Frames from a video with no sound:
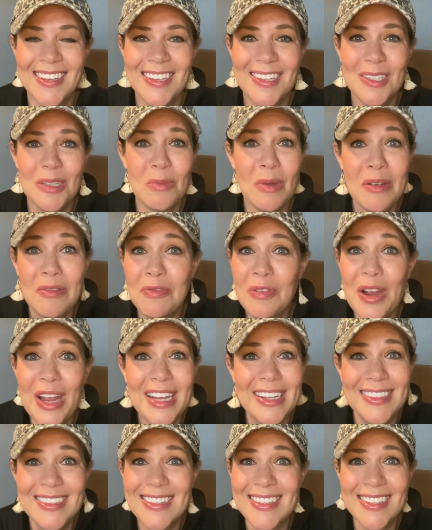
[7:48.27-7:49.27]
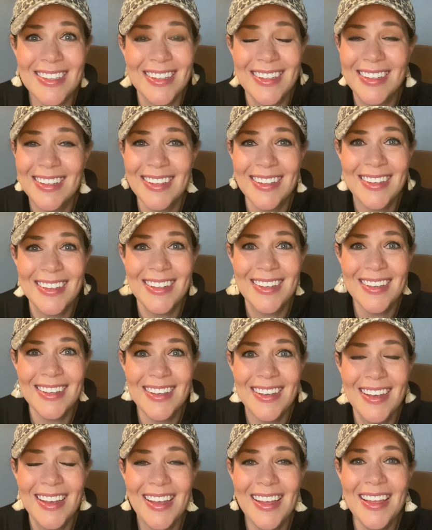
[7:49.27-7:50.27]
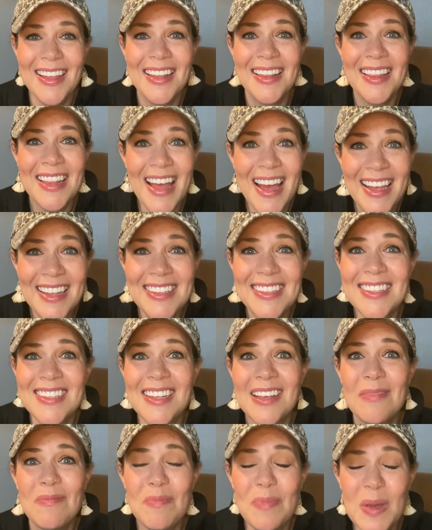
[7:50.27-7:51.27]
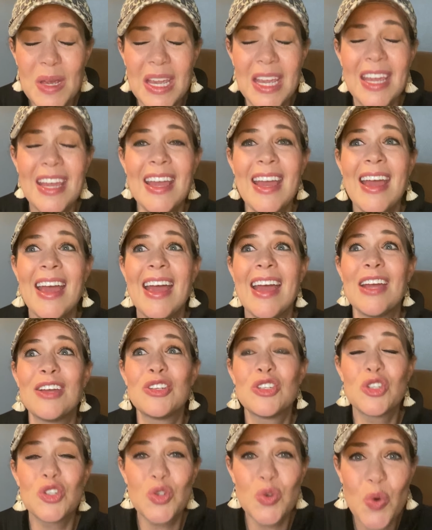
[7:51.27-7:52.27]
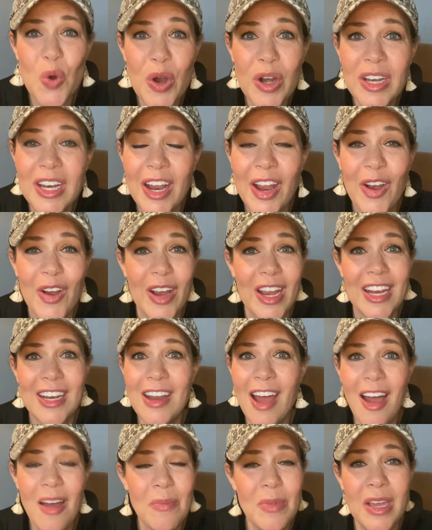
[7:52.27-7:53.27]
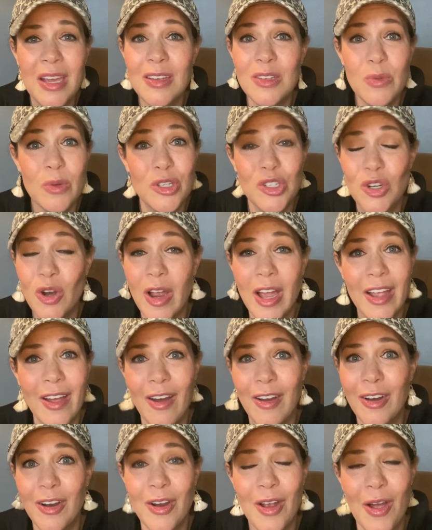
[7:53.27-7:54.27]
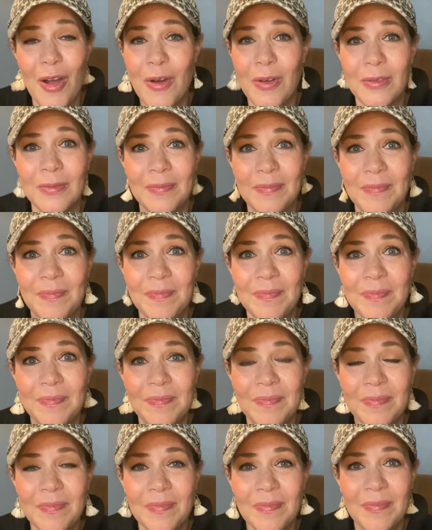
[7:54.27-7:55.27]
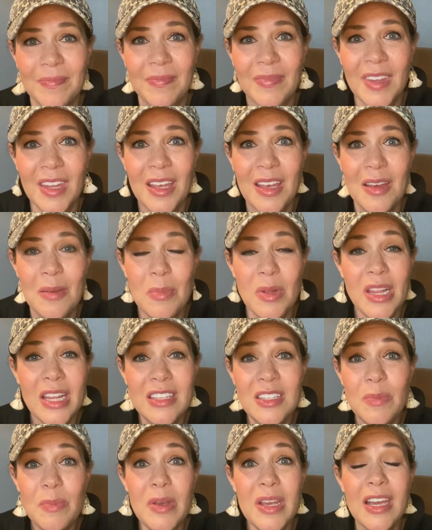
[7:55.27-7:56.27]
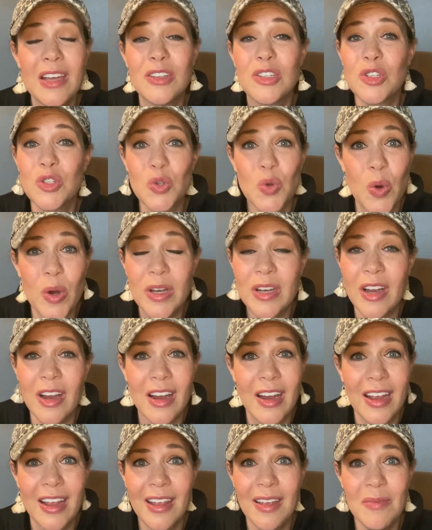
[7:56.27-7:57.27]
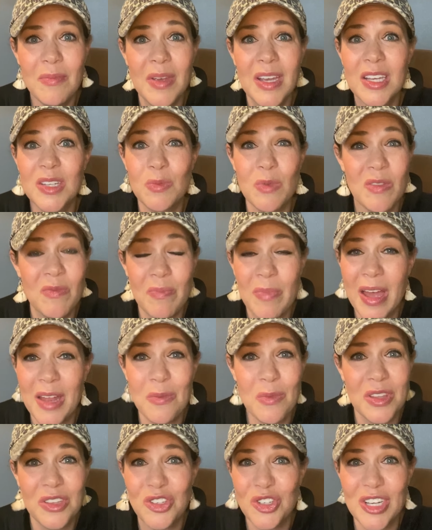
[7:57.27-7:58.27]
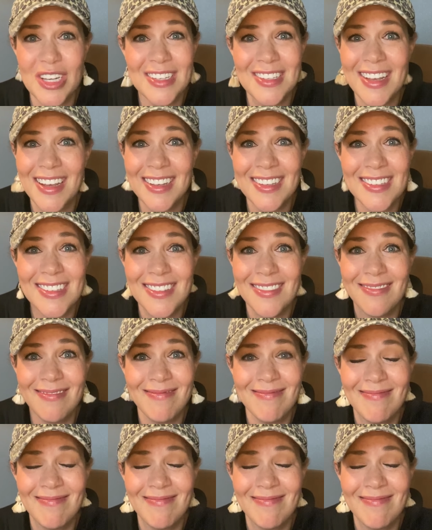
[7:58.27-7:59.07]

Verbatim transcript: So, my friends, let's be extraordinary, not because we're trying on our own, but let's be extraordinary because we've been with Jesus.